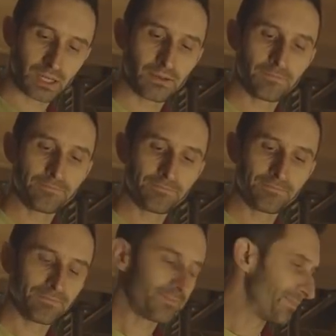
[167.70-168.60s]
uh,
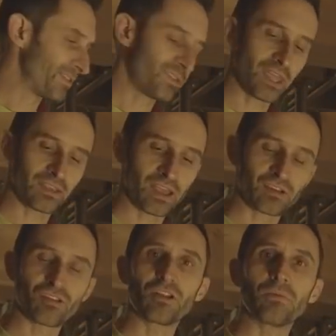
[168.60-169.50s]
this tank is
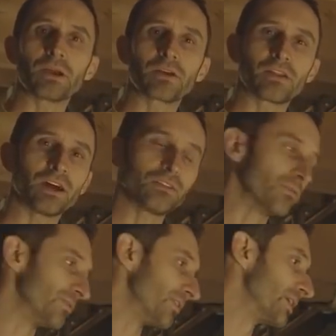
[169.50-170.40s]
actually a little bigger than
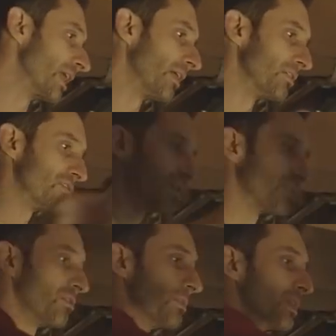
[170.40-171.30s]
150 gallons, so
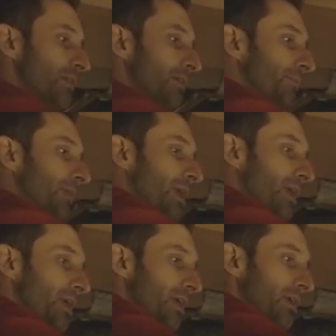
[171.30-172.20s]
that's no big deal.
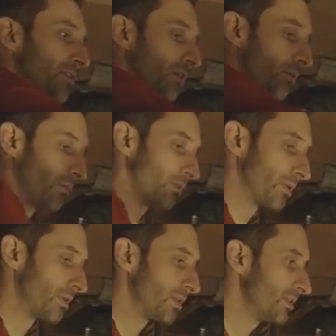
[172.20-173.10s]
So
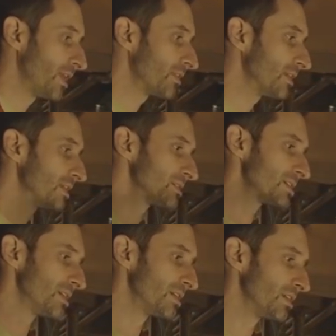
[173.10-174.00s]
take this,
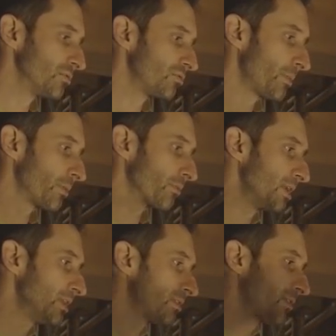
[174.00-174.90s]
drop it
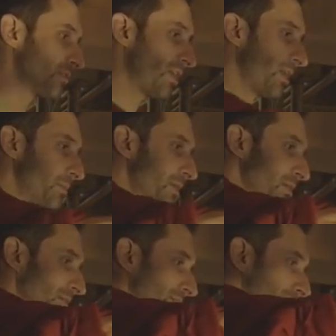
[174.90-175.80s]
right into the top
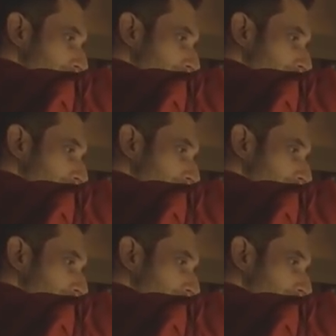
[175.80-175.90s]
here.